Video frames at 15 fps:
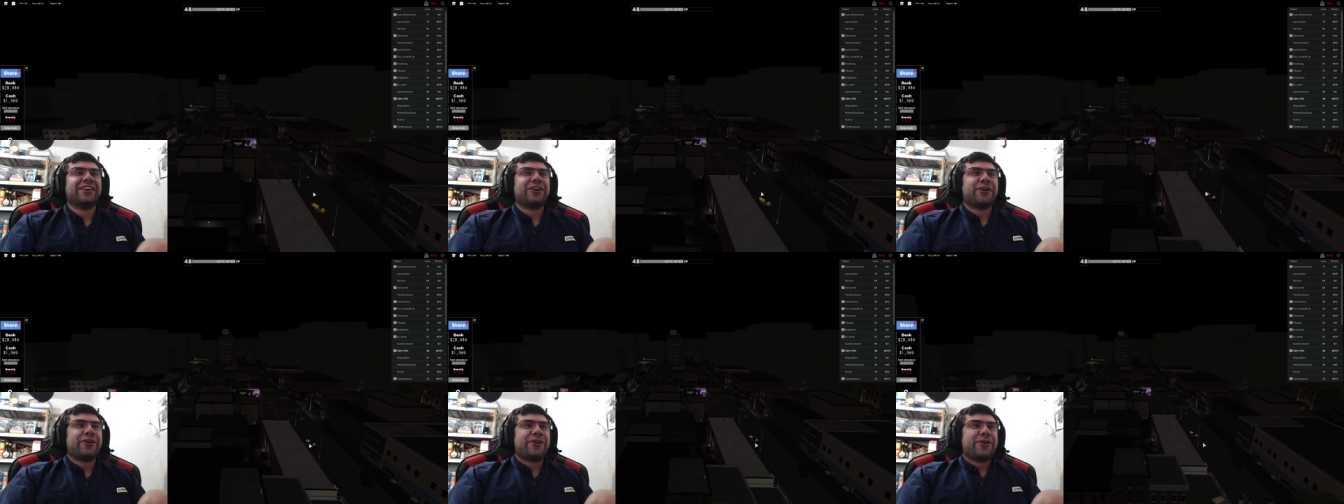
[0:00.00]

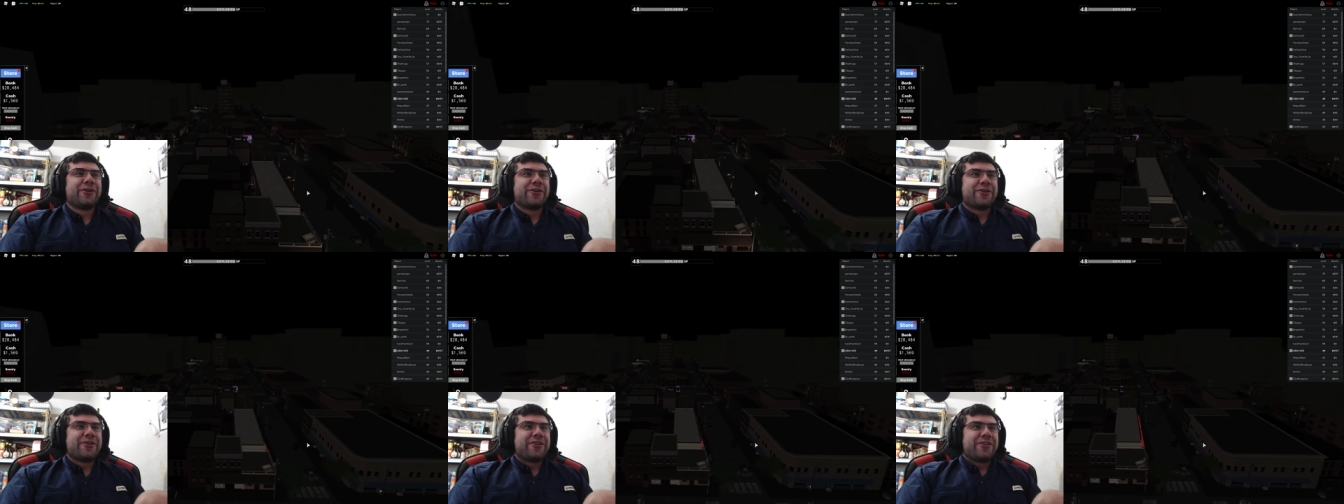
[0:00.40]
I
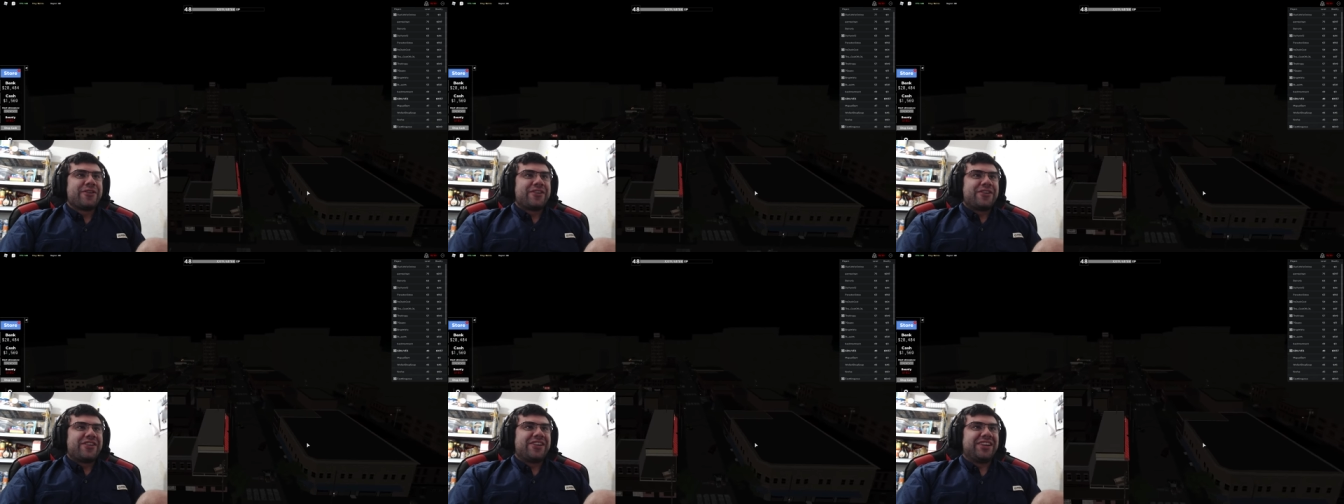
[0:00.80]
caught you
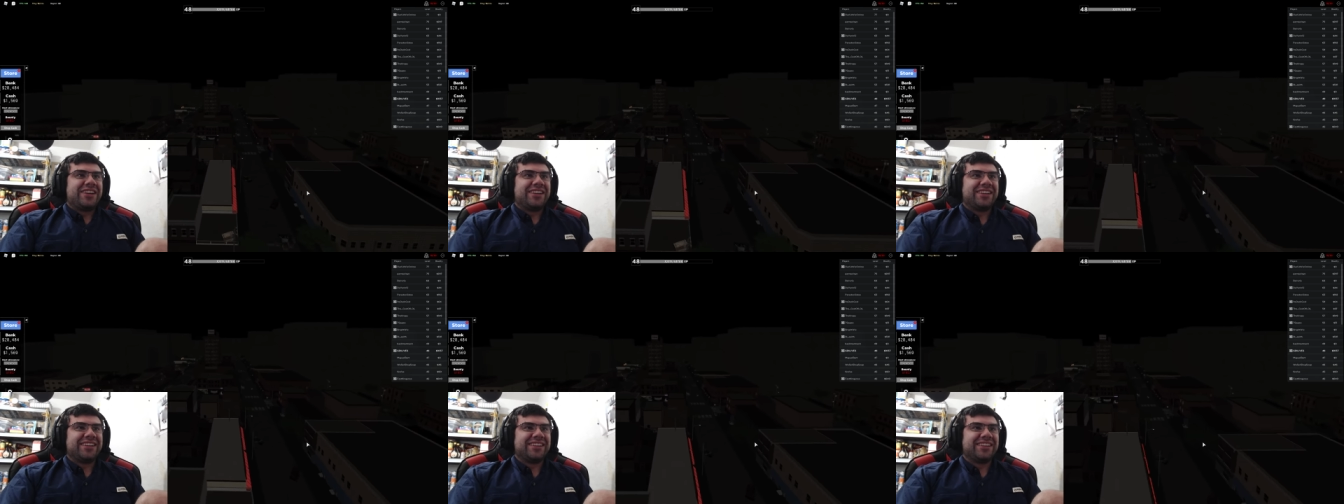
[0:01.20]
in
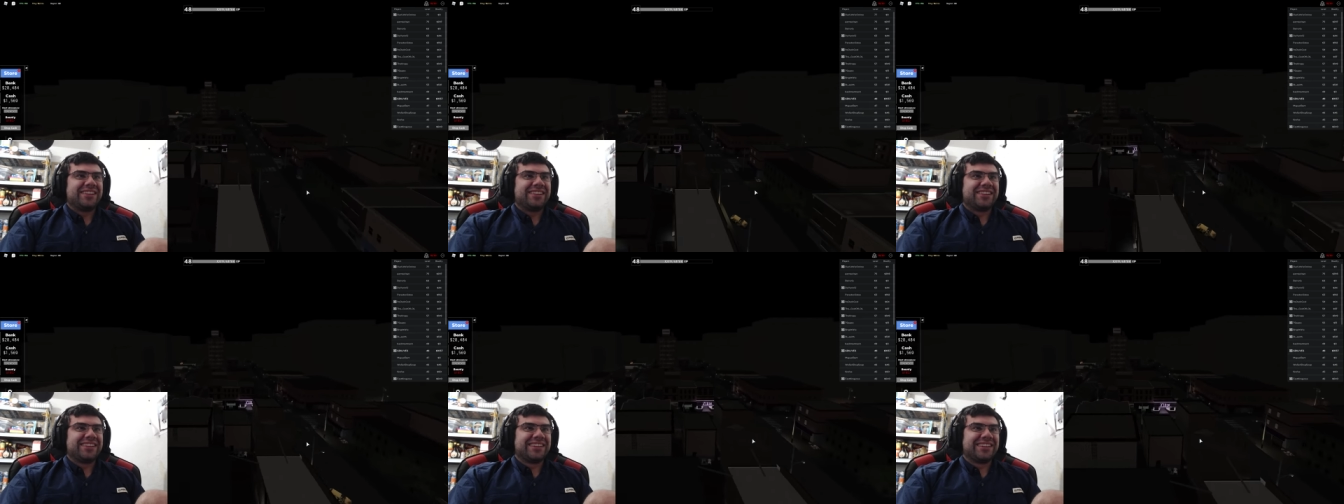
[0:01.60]

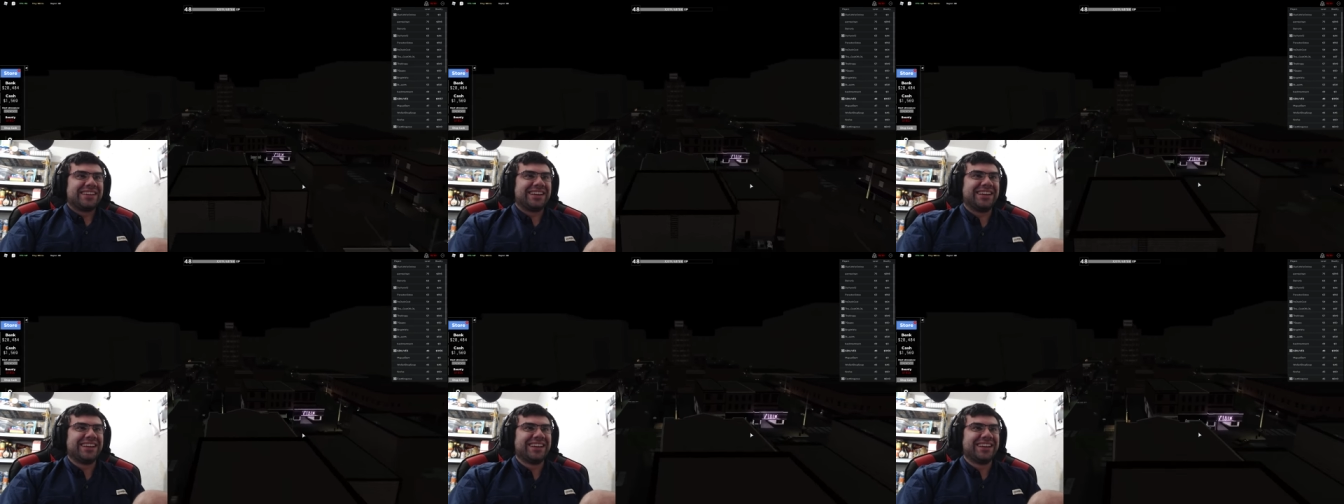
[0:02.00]
4K.